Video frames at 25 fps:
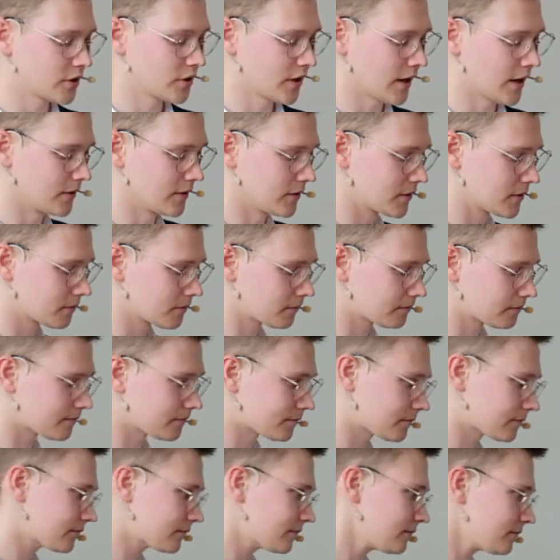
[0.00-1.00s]
and
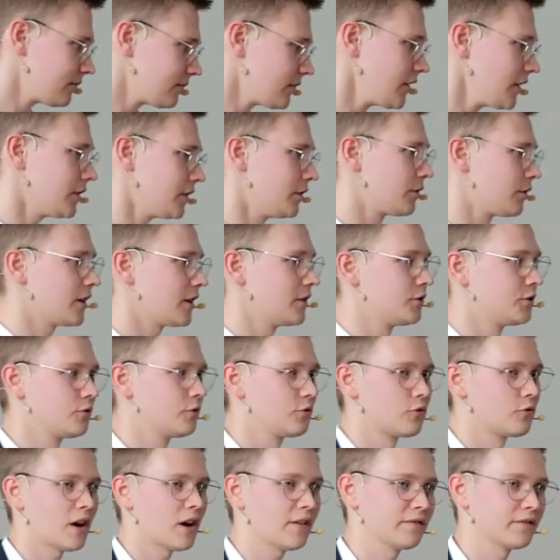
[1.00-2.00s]
you can do
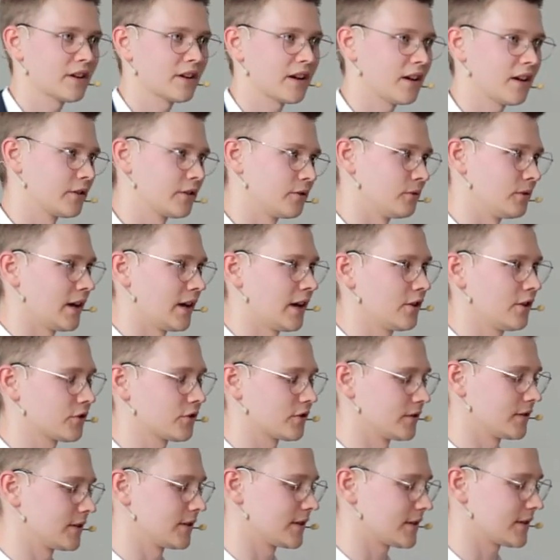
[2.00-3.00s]
rough
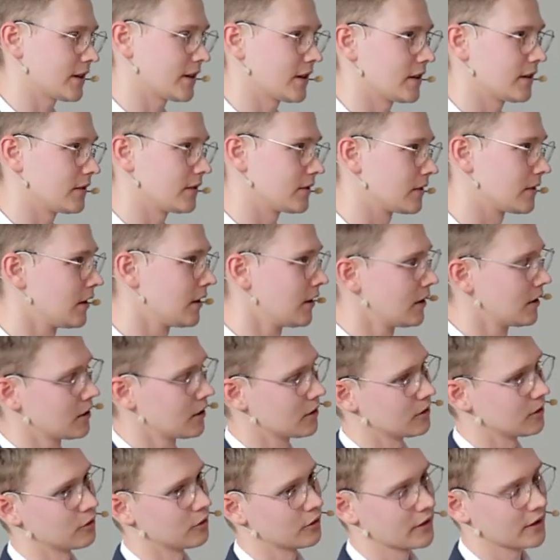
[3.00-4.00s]
calculations and
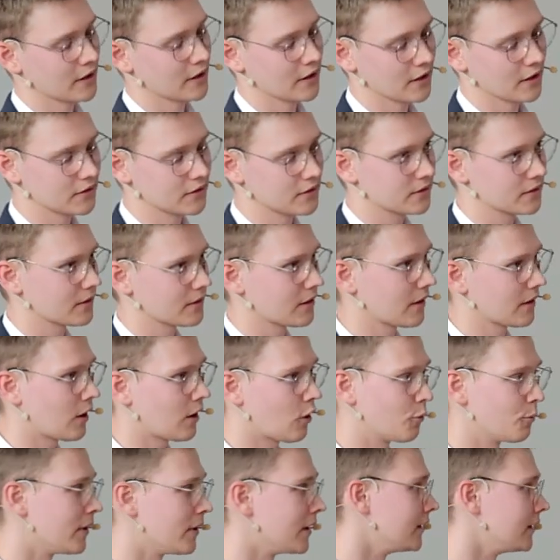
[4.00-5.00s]
look at
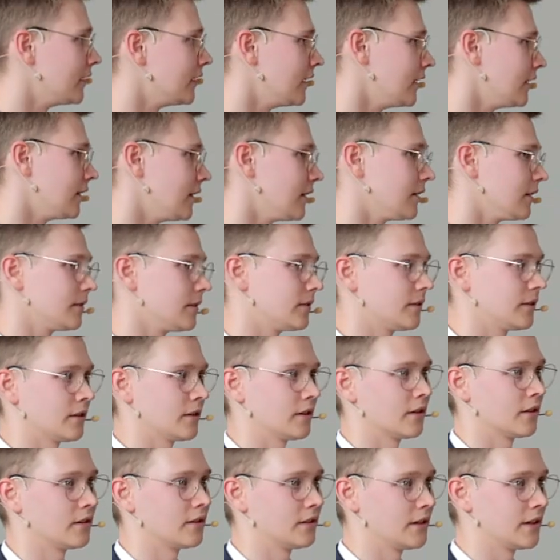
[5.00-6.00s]
how many
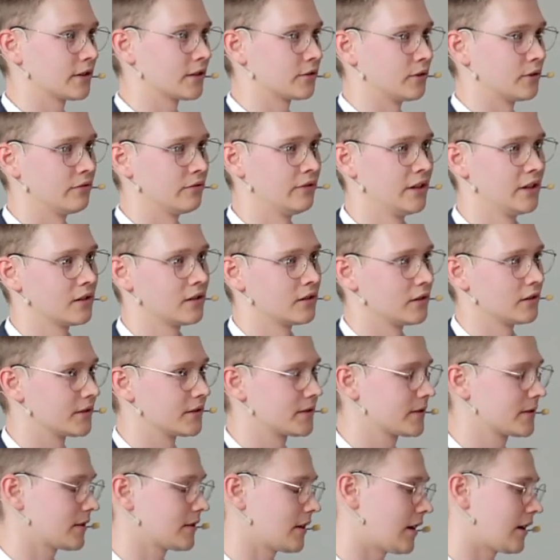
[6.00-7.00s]
uh, electric
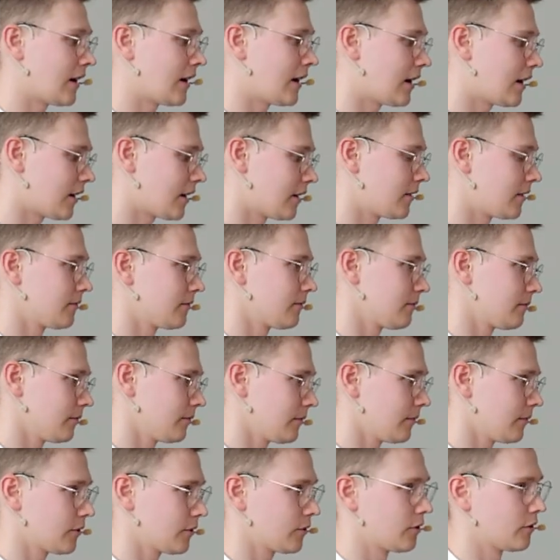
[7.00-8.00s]
vehicles are
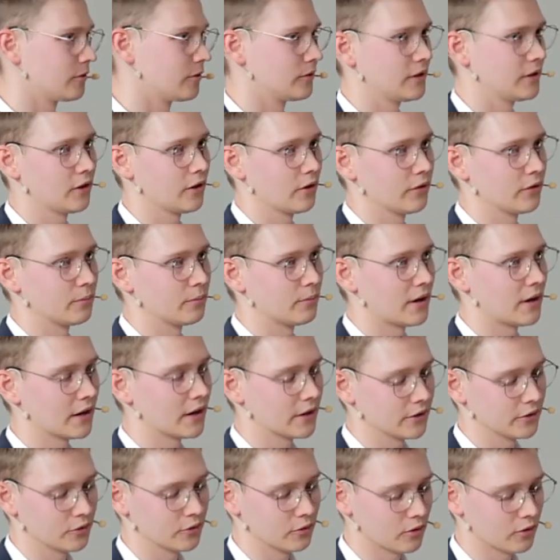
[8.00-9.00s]
currently on the
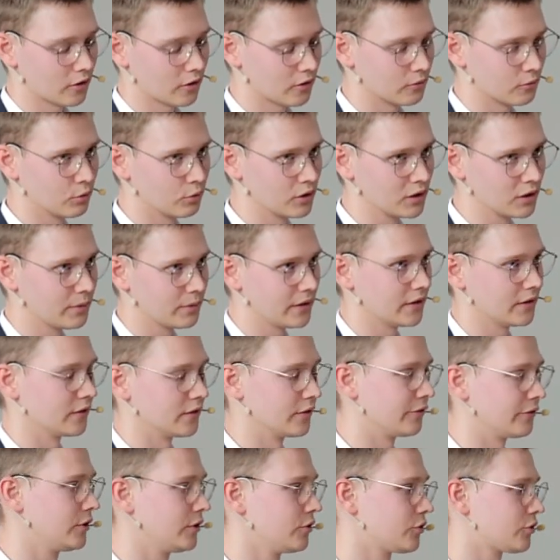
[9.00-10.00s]
market or will be in the
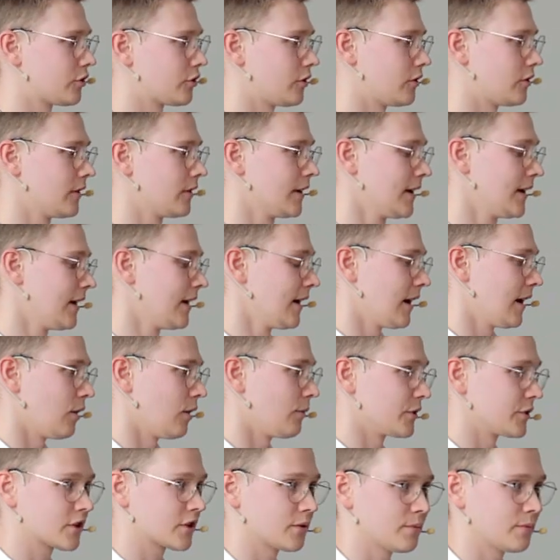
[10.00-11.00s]
future, how
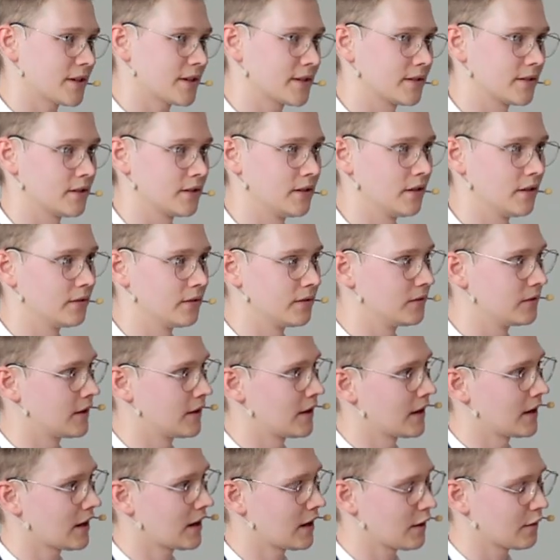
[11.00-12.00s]
much capacity
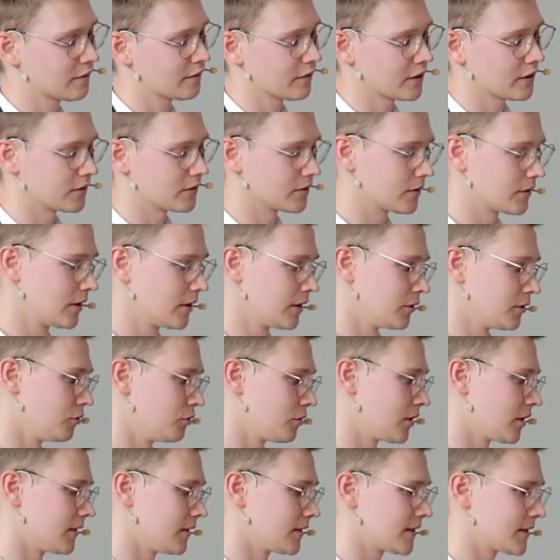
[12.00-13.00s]
they have, and you
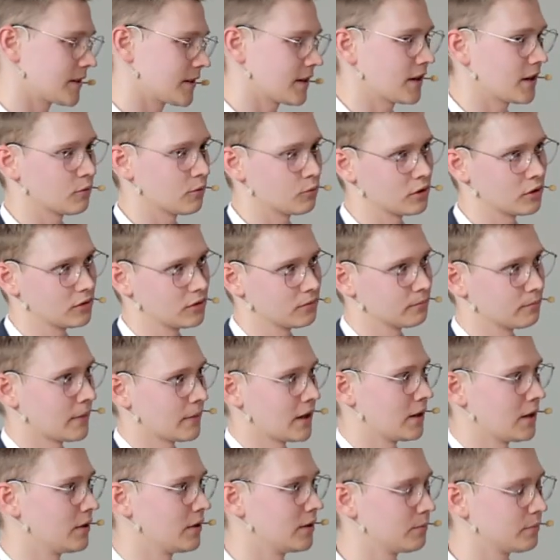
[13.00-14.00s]
can say, well,
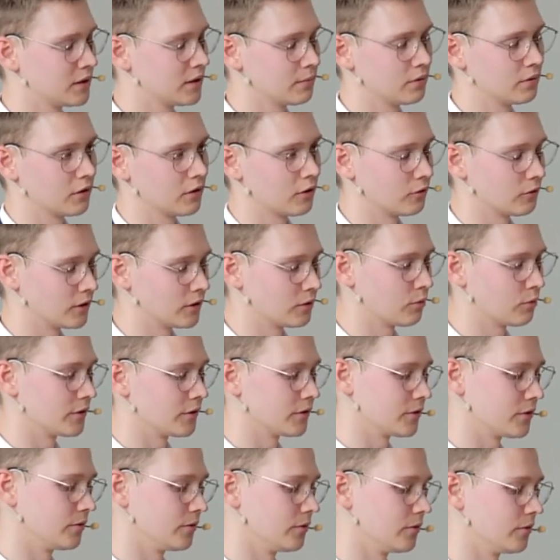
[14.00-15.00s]
maybe people only
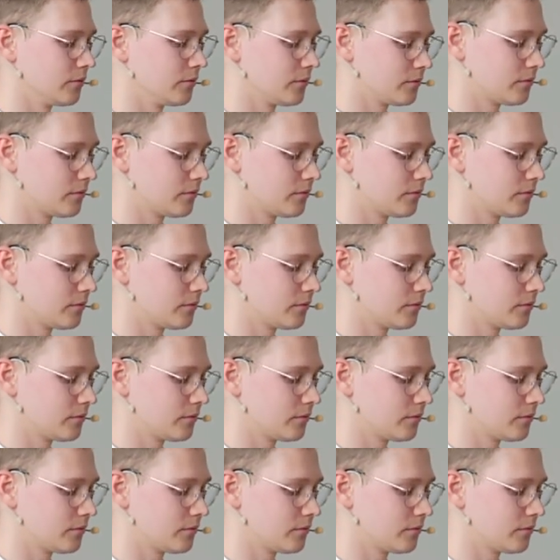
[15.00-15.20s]
want to